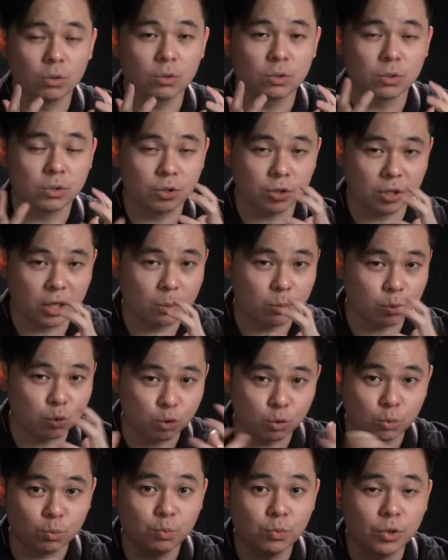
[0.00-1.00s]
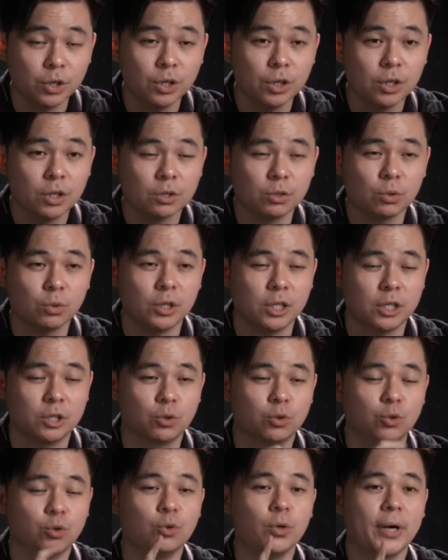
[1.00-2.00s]
Serap semua, so it's
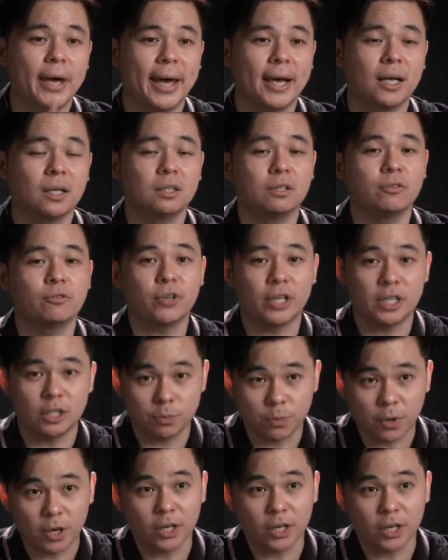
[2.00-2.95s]
through active transport.